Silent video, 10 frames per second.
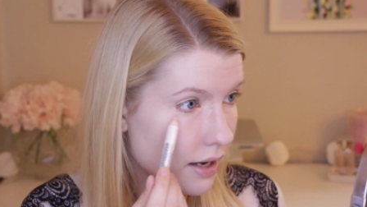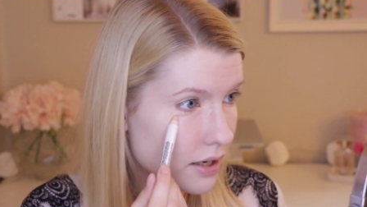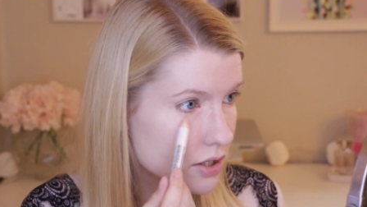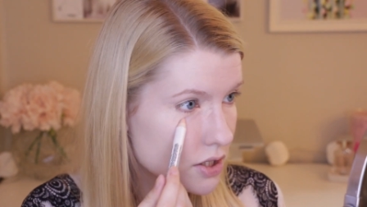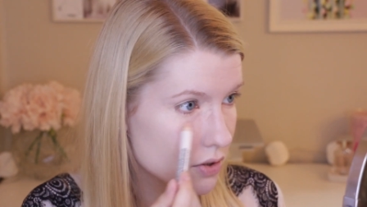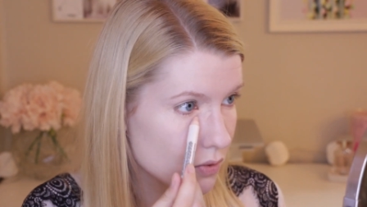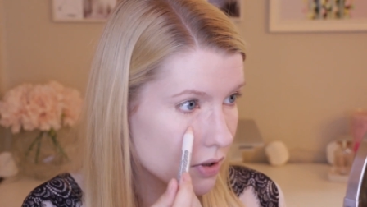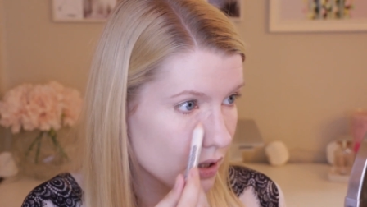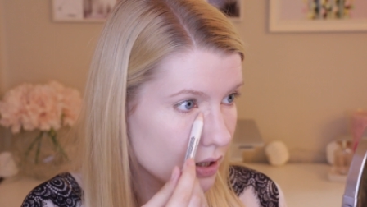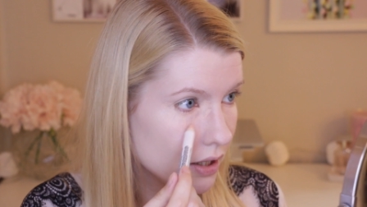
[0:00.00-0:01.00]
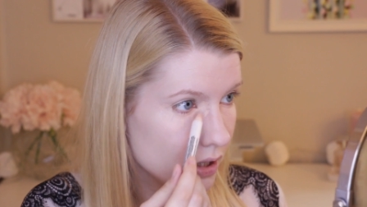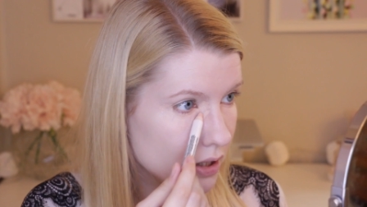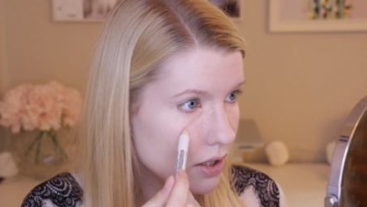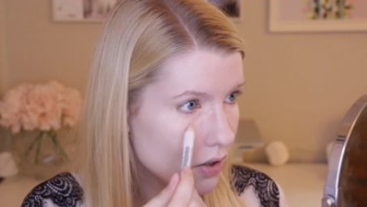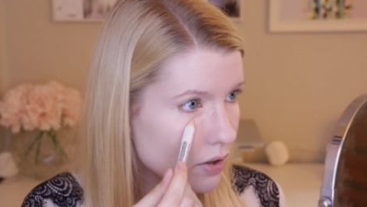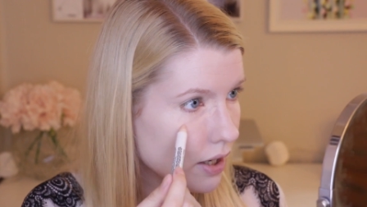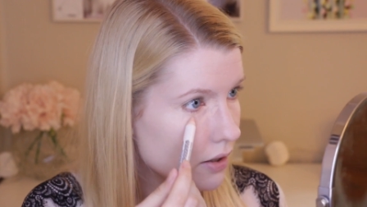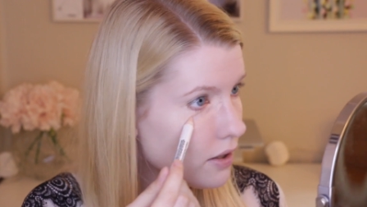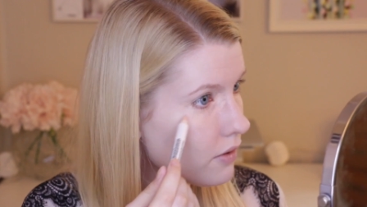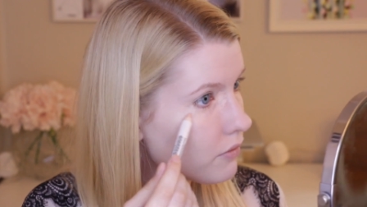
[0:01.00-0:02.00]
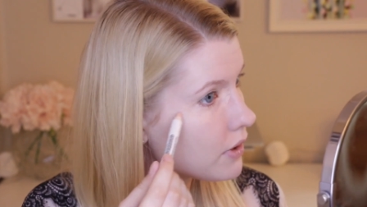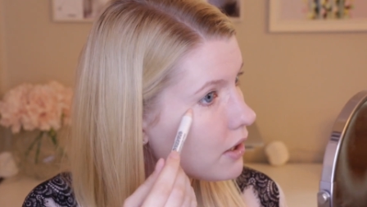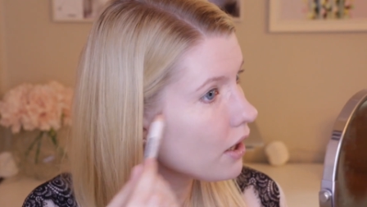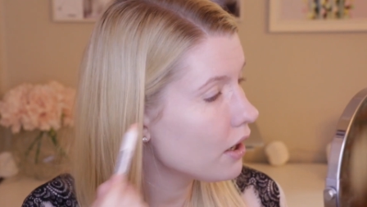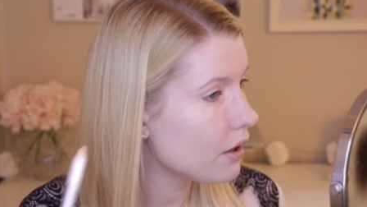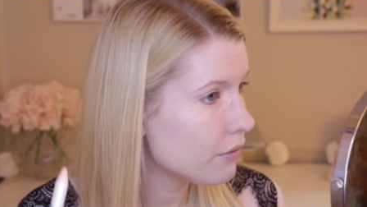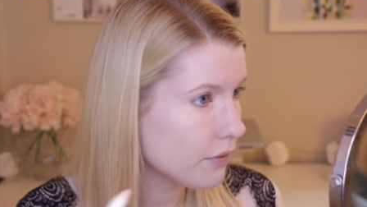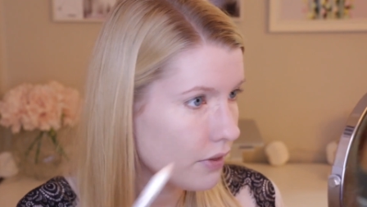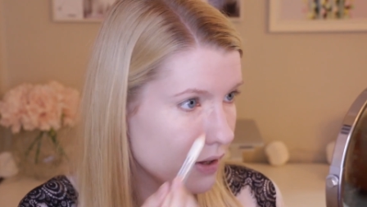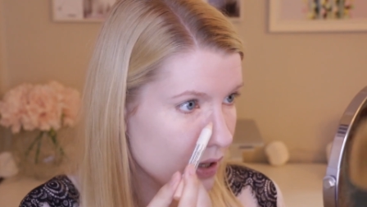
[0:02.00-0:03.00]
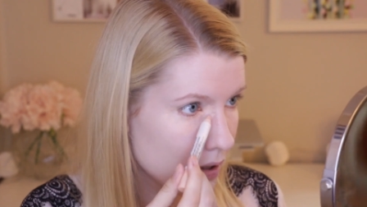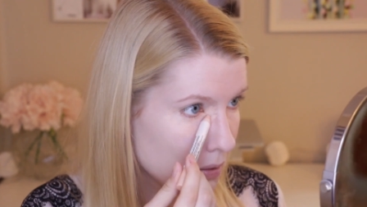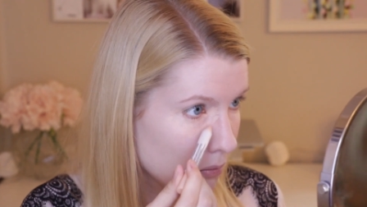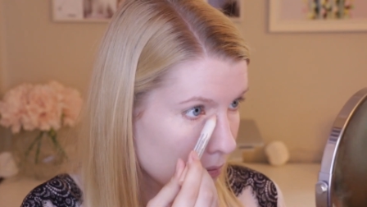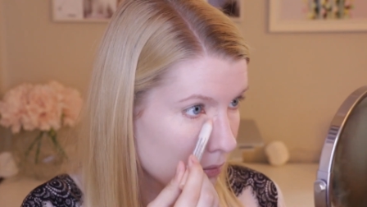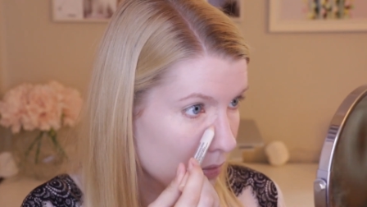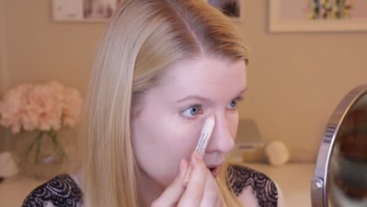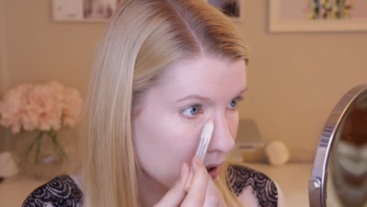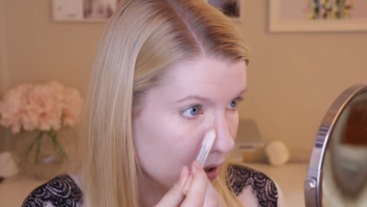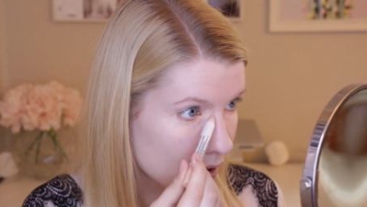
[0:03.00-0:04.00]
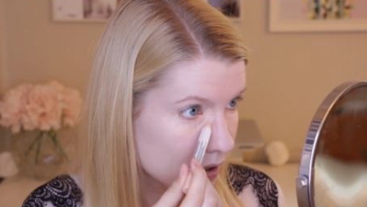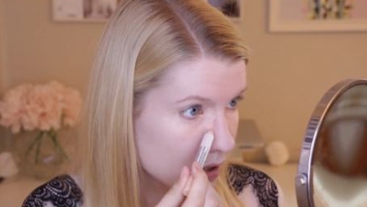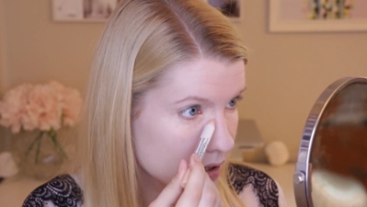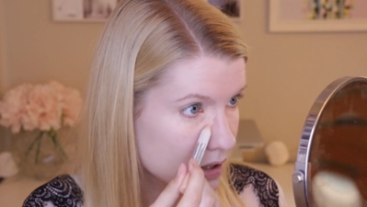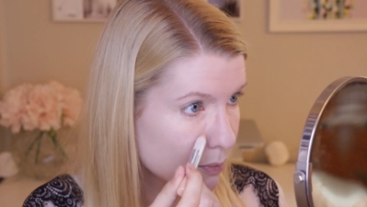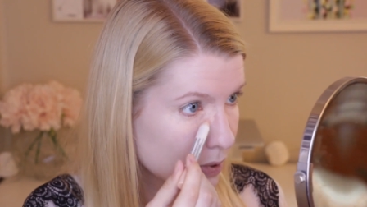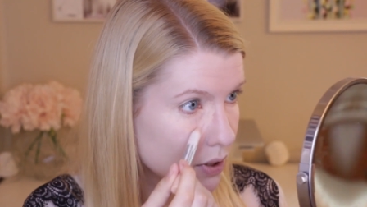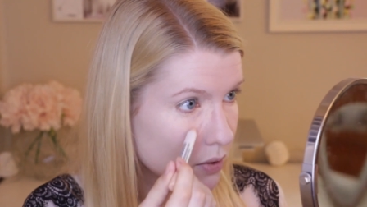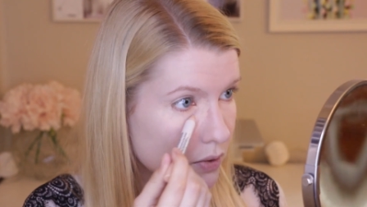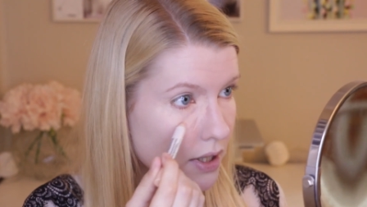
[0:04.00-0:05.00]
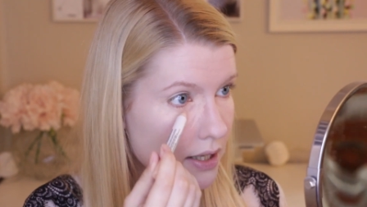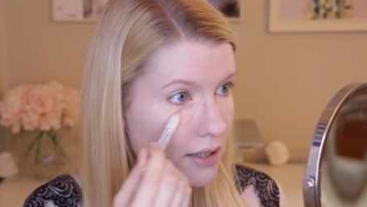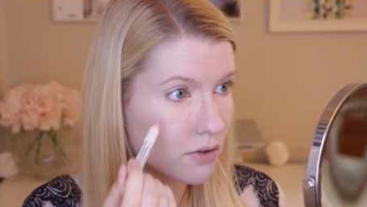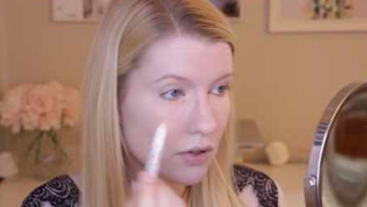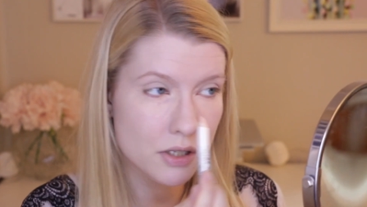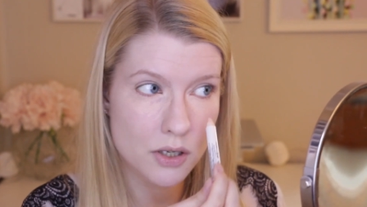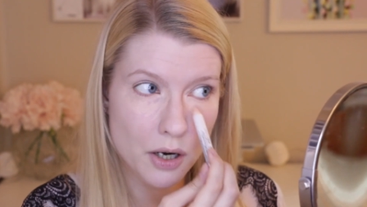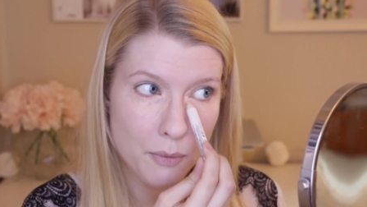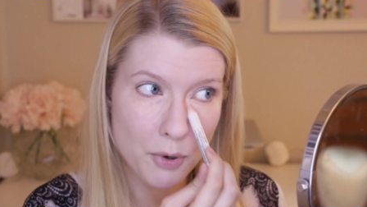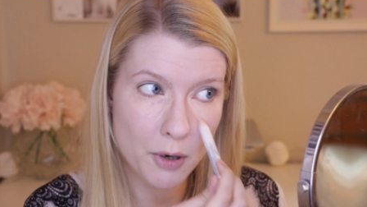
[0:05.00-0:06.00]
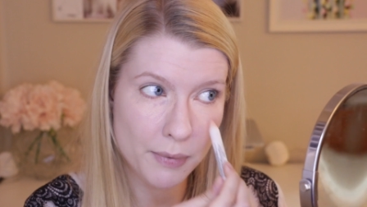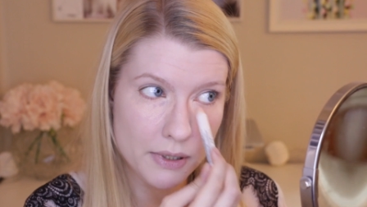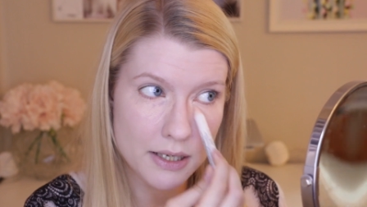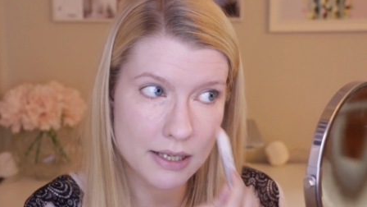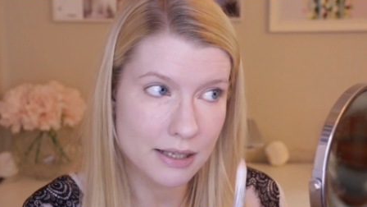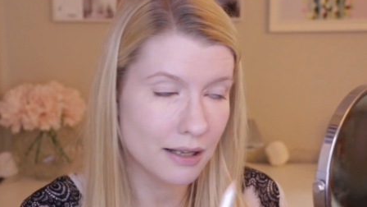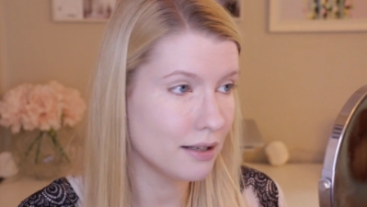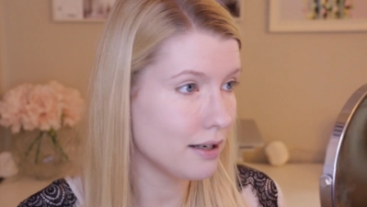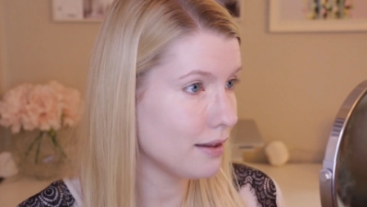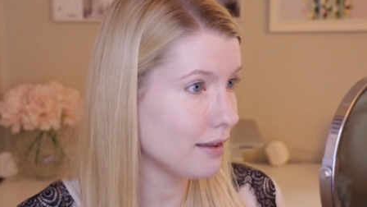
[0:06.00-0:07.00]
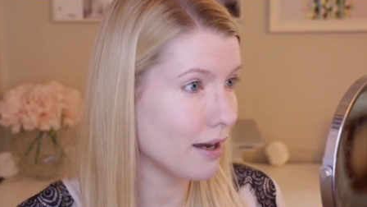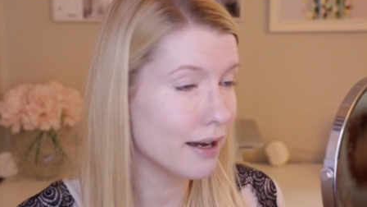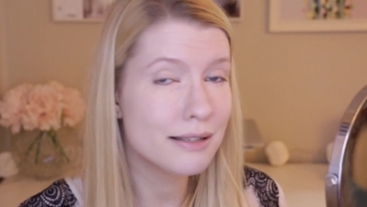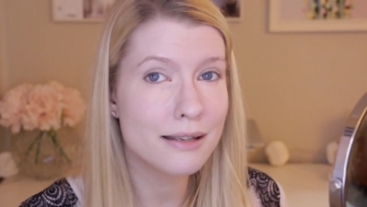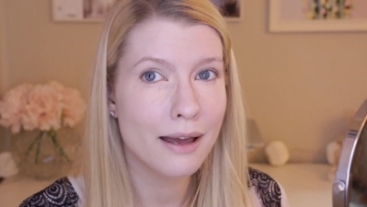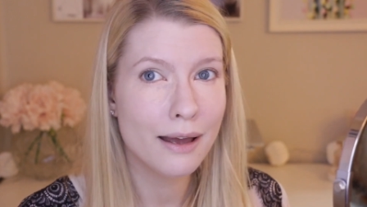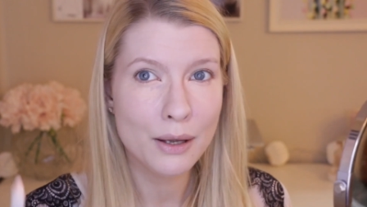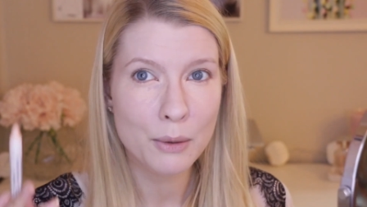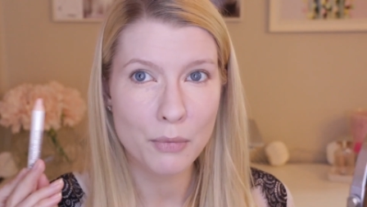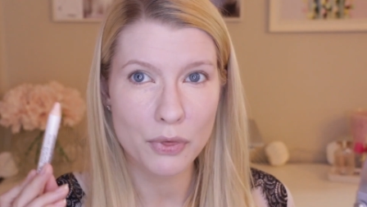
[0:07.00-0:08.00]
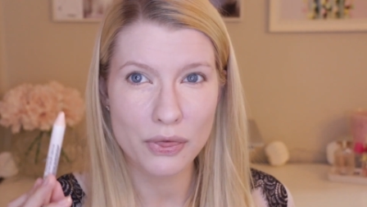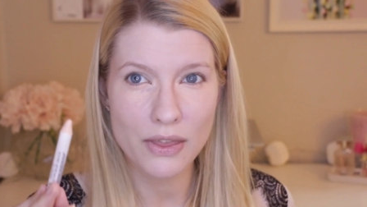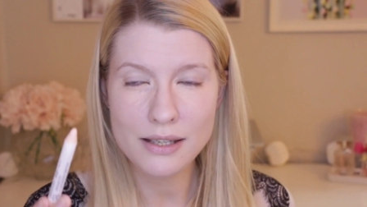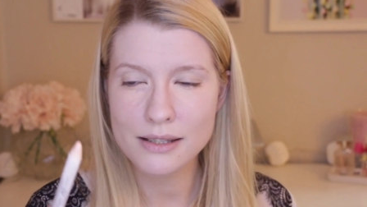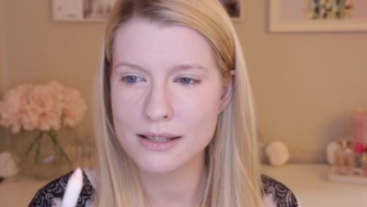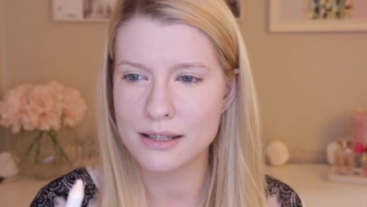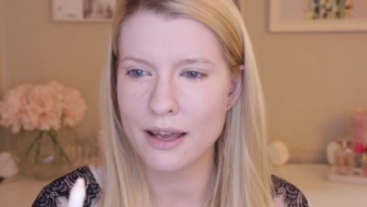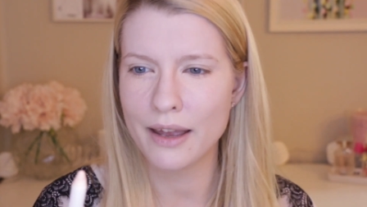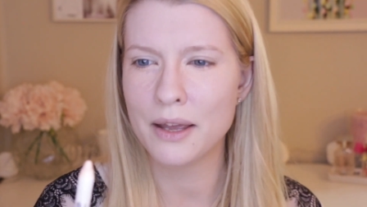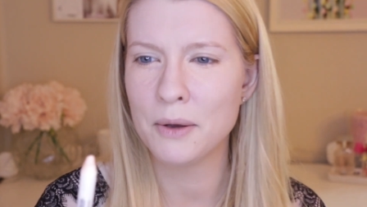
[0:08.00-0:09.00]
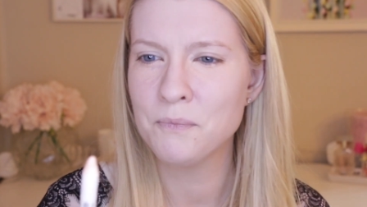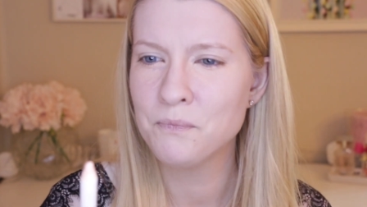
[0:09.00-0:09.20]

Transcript: there to, you know, kind of get rid of the blueness or the dark purpliness underneath the eyes. This is like